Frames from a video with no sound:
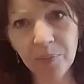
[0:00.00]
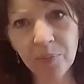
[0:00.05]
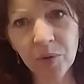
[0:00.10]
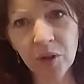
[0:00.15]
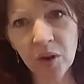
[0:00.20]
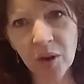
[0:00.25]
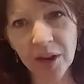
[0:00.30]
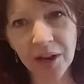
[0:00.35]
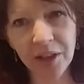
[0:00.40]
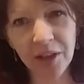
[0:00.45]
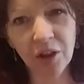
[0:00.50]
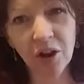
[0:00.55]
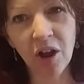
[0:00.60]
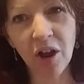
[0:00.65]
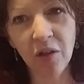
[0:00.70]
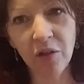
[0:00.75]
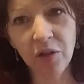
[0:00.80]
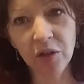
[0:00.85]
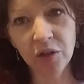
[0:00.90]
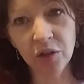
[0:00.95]
you got to get
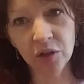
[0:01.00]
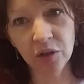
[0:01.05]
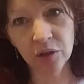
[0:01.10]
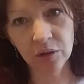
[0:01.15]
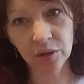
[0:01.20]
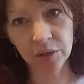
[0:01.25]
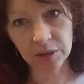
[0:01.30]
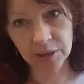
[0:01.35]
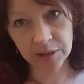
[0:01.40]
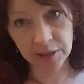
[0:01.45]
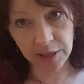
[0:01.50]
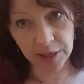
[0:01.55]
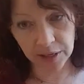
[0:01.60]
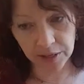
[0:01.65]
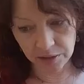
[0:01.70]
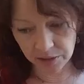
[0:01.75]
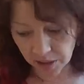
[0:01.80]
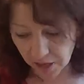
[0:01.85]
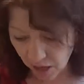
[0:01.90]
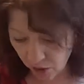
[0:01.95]
all the dirt and the
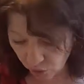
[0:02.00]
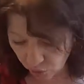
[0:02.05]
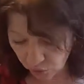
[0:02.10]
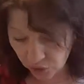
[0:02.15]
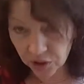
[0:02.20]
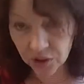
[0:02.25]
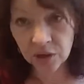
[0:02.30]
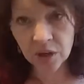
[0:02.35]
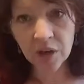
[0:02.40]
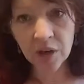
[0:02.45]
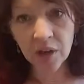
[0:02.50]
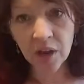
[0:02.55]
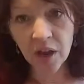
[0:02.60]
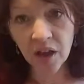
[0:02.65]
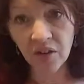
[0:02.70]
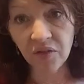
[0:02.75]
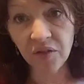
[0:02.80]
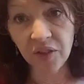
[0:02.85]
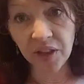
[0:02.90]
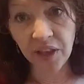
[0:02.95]
sand out
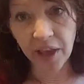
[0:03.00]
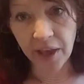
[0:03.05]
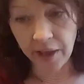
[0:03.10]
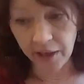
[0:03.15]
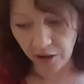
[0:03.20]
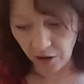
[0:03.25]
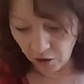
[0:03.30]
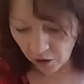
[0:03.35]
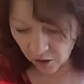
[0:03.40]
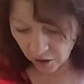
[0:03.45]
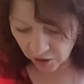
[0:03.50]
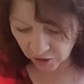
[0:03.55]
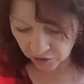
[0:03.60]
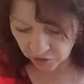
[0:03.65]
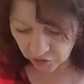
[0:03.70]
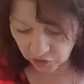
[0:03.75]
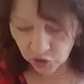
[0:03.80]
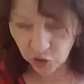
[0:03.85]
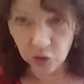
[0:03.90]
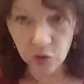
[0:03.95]
of the kale.
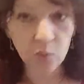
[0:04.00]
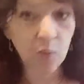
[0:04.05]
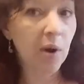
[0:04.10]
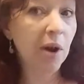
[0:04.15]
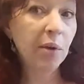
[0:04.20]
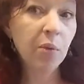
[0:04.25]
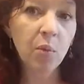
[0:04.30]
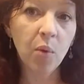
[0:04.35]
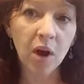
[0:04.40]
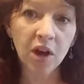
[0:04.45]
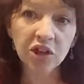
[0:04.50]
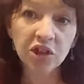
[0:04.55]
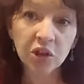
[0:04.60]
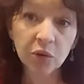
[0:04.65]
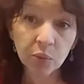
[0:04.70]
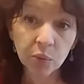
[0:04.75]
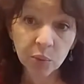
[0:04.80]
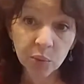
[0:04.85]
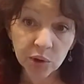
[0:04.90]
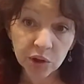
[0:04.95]
So you want to wash it
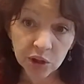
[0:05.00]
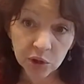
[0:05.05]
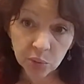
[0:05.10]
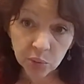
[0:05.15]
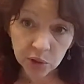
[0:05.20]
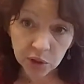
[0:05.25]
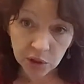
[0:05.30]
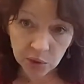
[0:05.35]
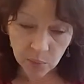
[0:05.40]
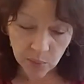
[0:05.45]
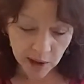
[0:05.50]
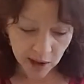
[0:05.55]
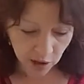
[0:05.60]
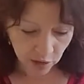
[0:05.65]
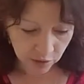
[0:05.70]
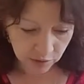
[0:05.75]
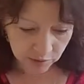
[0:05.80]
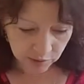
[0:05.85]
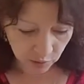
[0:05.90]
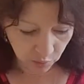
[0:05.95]
really, really
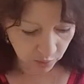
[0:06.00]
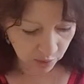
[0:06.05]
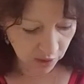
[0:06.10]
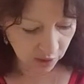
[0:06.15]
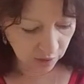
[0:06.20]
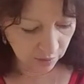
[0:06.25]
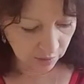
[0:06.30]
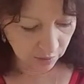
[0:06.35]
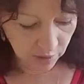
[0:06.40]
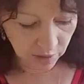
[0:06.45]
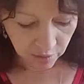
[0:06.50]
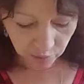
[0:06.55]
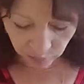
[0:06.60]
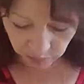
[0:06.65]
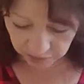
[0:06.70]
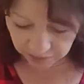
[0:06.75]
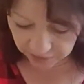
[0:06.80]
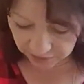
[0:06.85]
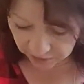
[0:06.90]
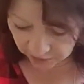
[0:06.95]
well. Soak it,
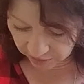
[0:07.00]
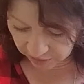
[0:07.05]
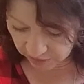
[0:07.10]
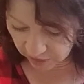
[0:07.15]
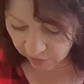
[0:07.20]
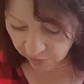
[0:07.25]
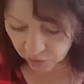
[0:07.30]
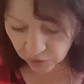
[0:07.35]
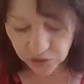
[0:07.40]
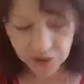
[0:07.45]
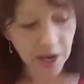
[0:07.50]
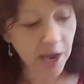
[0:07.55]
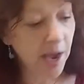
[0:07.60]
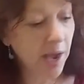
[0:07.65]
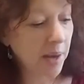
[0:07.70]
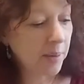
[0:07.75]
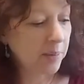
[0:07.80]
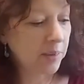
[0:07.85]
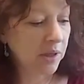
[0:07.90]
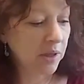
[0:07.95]
rinse it several
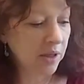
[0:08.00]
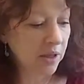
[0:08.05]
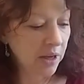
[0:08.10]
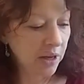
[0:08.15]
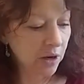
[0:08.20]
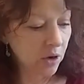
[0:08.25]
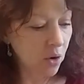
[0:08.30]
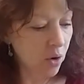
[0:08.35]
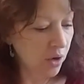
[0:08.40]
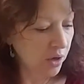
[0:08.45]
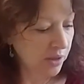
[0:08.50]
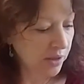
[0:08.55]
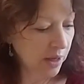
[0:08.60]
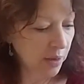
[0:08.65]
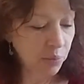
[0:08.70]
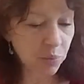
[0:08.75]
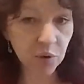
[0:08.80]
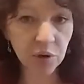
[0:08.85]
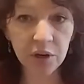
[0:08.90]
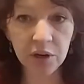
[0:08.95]
times, and then of course I
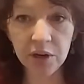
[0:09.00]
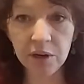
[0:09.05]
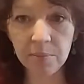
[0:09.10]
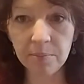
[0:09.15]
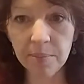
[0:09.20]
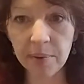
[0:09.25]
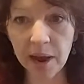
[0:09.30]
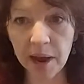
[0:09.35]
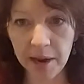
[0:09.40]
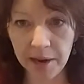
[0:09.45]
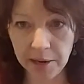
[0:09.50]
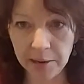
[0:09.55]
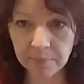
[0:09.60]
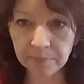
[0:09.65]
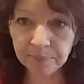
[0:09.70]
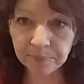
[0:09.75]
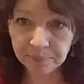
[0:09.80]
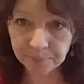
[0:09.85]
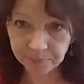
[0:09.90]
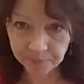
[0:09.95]
put it in my
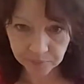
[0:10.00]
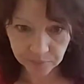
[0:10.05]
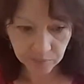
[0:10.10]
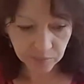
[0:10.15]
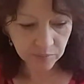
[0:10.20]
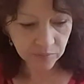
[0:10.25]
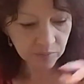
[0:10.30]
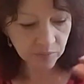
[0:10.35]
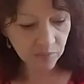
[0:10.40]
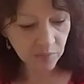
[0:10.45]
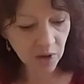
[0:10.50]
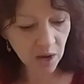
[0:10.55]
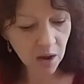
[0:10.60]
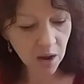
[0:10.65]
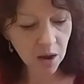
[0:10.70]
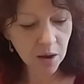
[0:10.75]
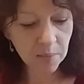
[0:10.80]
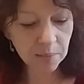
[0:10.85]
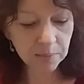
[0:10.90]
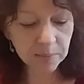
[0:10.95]

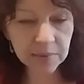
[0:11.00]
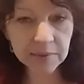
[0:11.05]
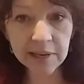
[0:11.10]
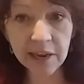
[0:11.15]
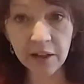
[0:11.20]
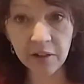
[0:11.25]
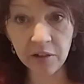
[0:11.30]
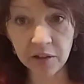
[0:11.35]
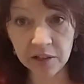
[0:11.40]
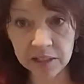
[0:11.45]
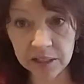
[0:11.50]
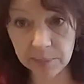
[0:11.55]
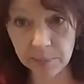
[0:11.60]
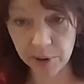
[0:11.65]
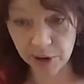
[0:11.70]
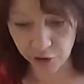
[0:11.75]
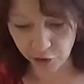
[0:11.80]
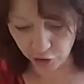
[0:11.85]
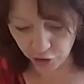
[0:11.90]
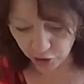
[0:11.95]
salad
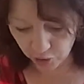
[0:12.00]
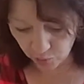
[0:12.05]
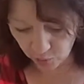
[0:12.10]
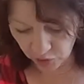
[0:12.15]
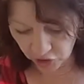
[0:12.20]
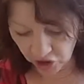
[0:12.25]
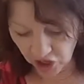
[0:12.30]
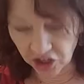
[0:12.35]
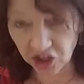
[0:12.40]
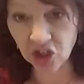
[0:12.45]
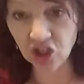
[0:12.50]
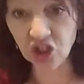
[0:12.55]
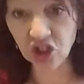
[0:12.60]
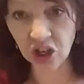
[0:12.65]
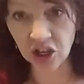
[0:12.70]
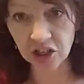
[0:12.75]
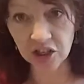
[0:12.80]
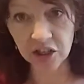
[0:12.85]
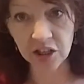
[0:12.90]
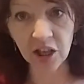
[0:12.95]
spinner, which I
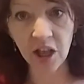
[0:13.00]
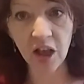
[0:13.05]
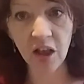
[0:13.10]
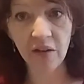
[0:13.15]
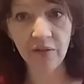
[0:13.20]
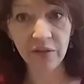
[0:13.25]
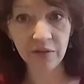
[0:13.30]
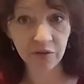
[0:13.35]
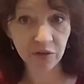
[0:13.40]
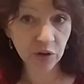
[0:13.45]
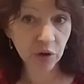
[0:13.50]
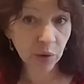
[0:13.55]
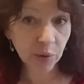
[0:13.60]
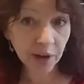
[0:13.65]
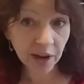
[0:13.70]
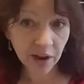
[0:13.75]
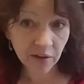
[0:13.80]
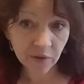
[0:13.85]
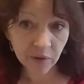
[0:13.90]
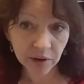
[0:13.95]
just love. If you don't
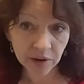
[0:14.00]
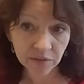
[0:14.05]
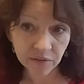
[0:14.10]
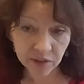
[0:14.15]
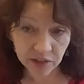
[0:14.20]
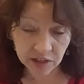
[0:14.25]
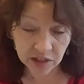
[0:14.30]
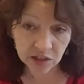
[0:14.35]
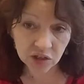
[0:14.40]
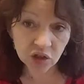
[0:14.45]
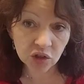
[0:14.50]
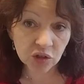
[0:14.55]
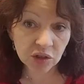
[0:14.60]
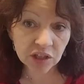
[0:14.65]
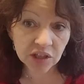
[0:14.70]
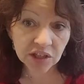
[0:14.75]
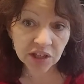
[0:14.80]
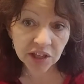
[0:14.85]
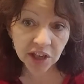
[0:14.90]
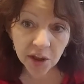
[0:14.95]
have one of these, you
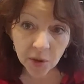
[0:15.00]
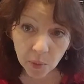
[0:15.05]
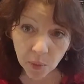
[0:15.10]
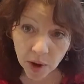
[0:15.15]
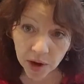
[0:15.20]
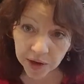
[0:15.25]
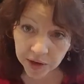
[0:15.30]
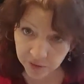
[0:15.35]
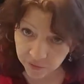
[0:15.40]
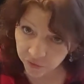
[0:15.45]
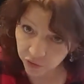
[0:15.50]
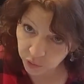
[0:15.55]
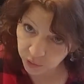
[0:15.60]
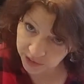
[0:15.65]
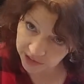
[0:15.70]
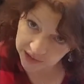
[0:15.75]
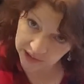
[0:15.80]
need to get one if you eat